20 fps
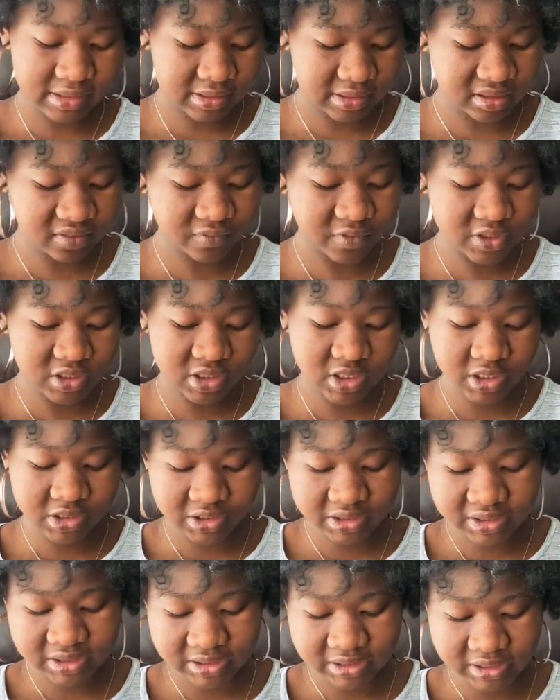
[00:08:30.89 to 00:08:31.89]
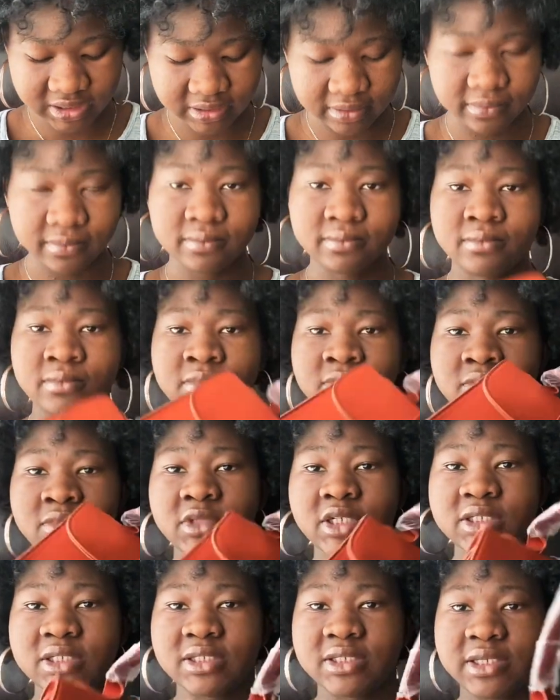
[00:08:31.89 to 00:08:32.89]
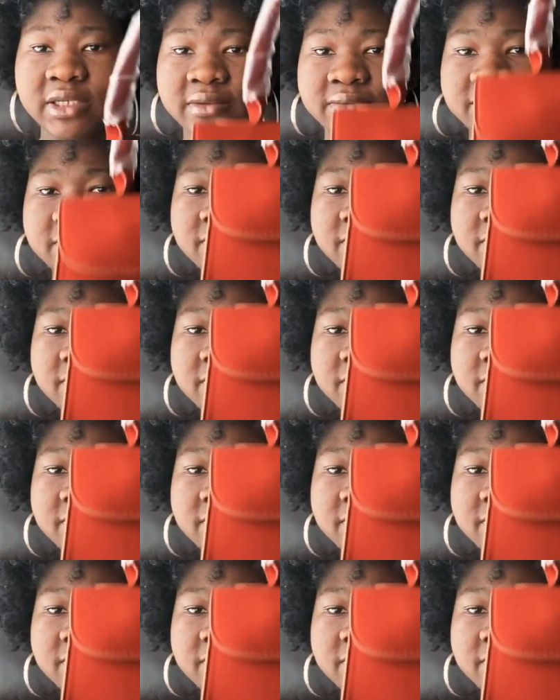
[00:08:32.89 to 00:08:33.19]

If it's gonna sit. This is it.